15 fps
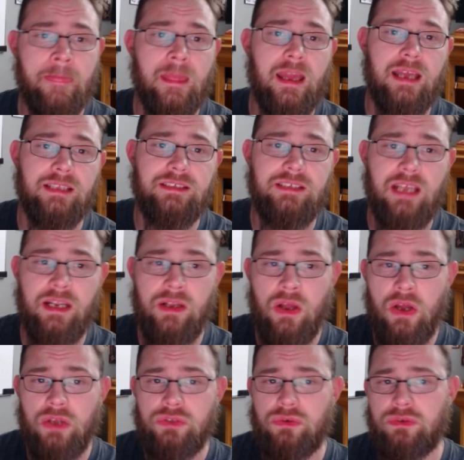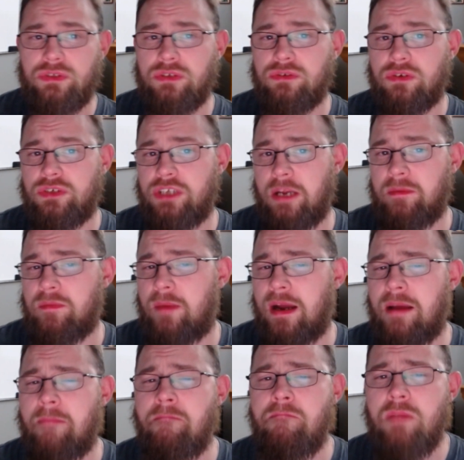Instead, choices are shaped by a
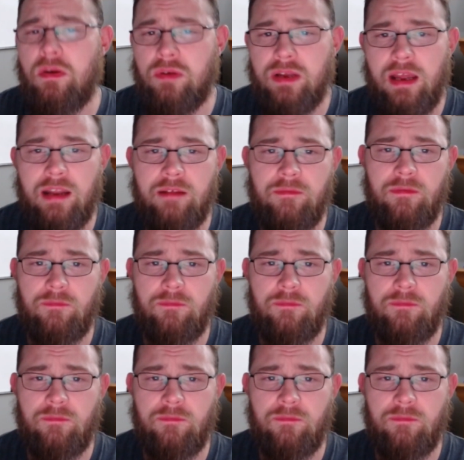myriad of